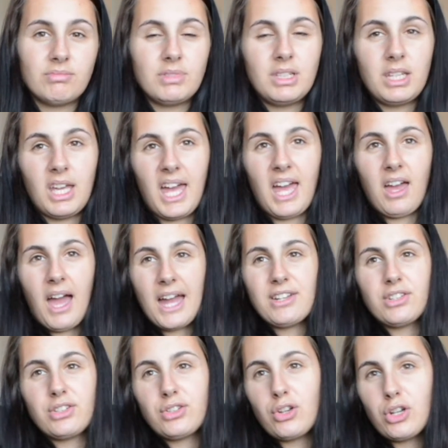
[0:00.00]
Yeah, I
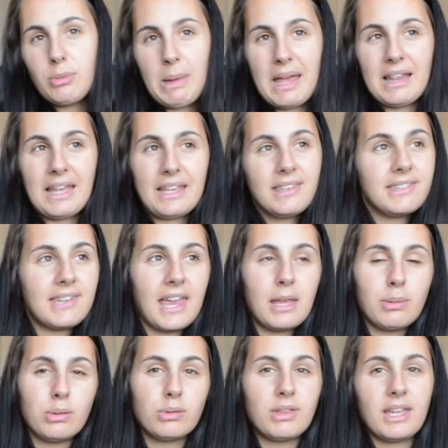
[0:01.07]
just know my like
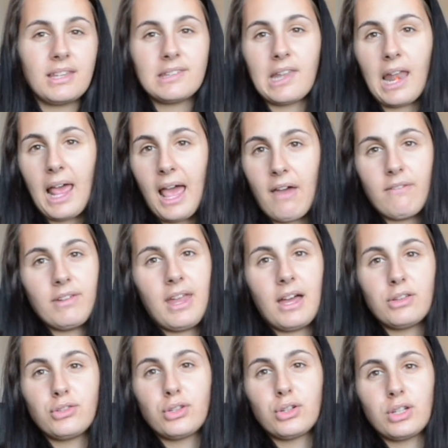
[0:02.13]
staple things that I have
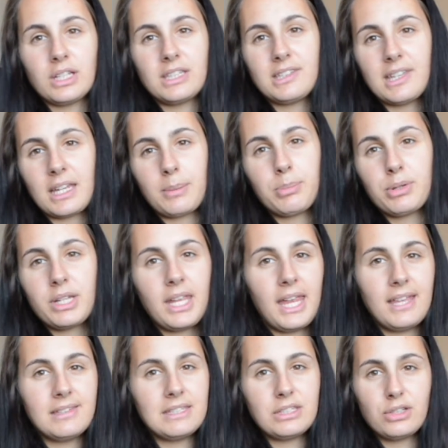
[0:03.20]
now, so it's like pretty
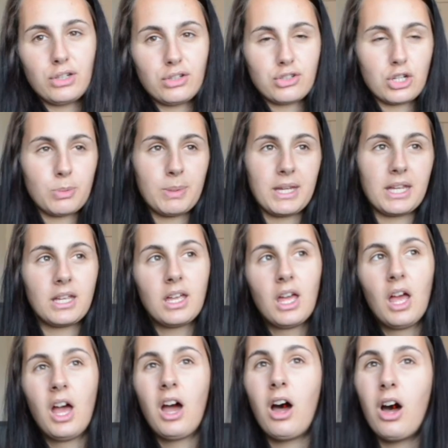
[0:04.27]
easy to go shopping.
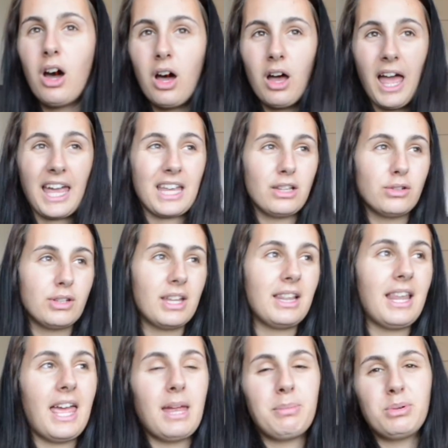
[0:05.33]
I can look at
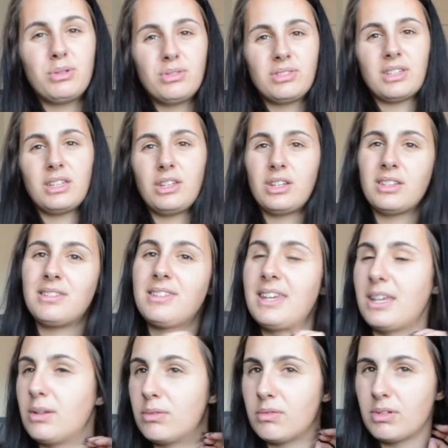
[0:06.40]
labels and you can see
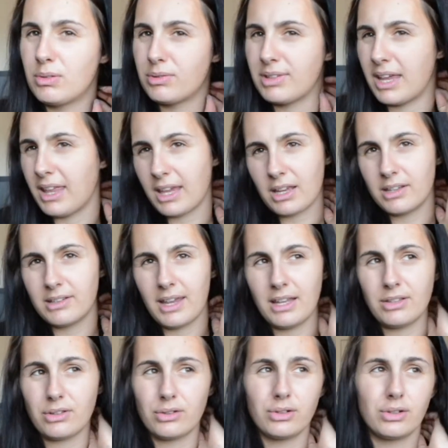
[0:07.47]
it'll say like
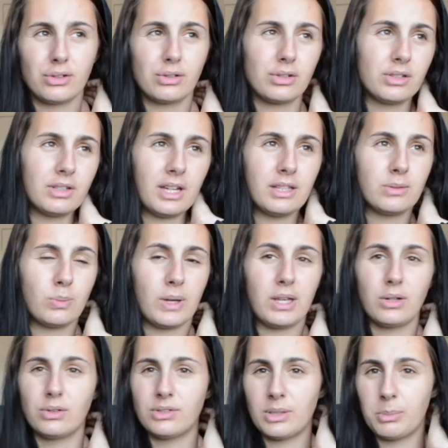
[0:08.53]
contains gluten or contains wheat
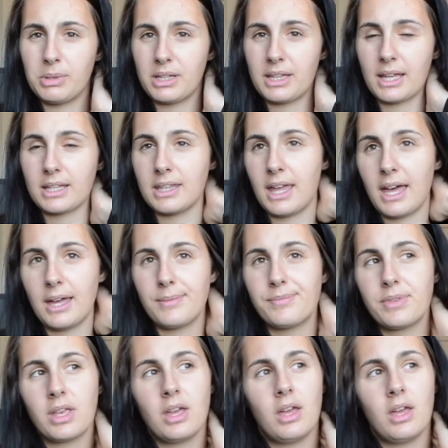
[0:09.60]
or something like that.